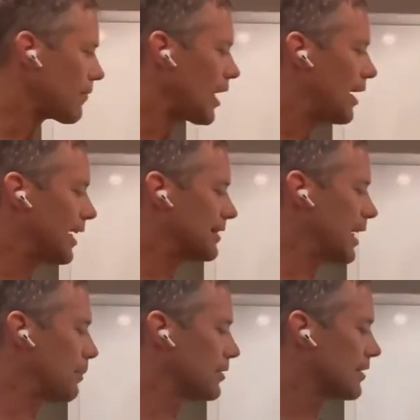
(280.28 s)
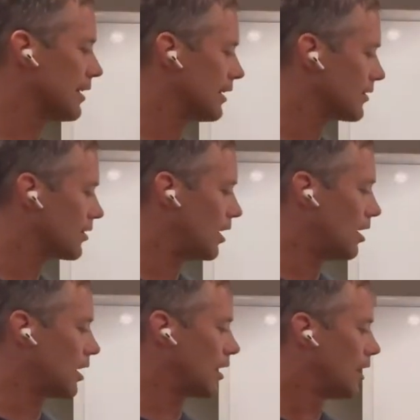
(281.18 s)
Examples of this
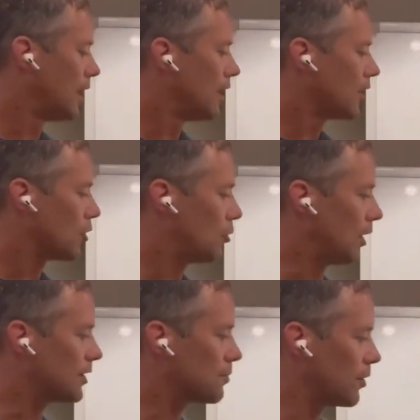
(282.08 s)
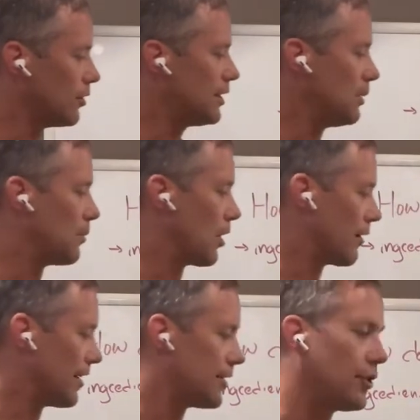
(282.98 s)
are Quest protein bar.
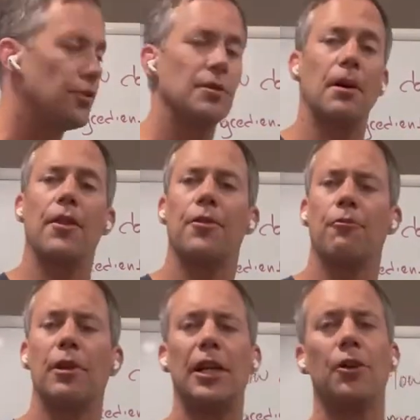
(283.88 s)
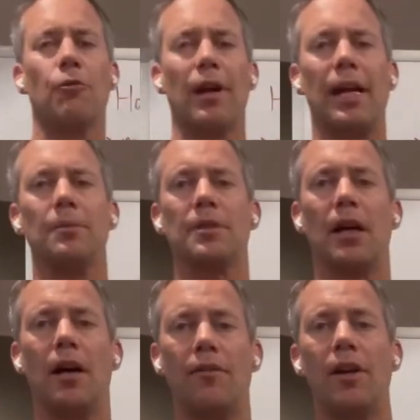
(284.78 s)
This uses about 3 grams
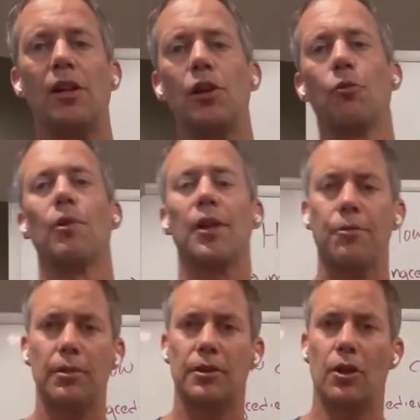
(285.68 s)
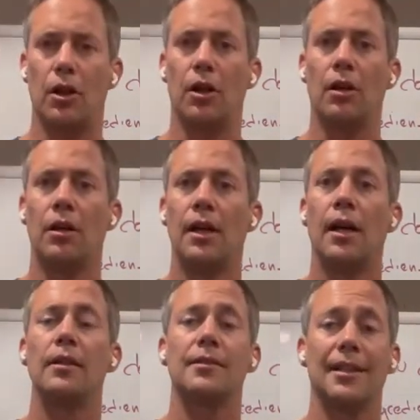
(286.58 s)
of erythritol
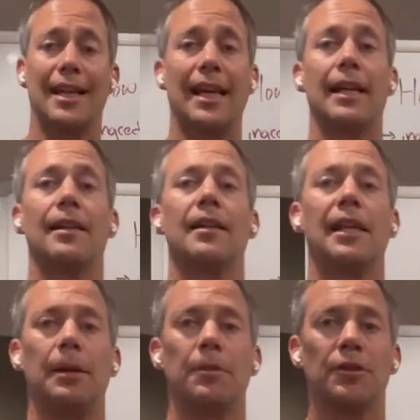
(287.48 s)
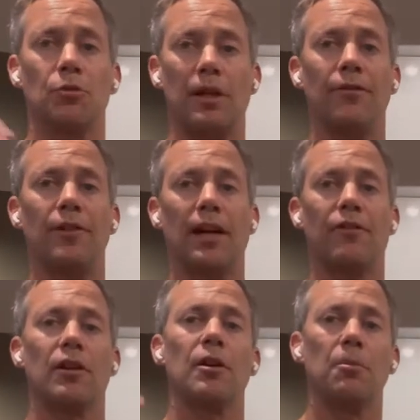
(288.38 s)
to, again, keep the sweet
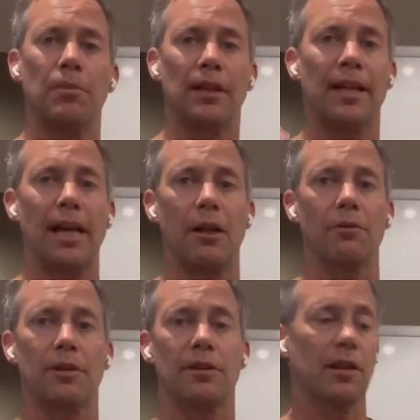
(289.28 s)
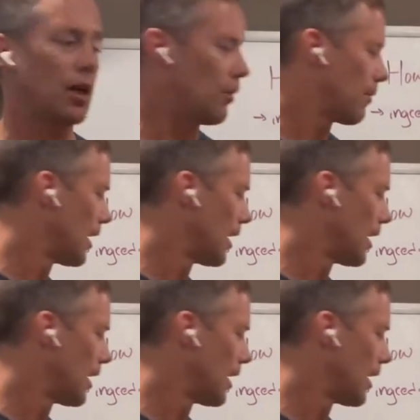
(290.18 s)
flavor, but the calories low.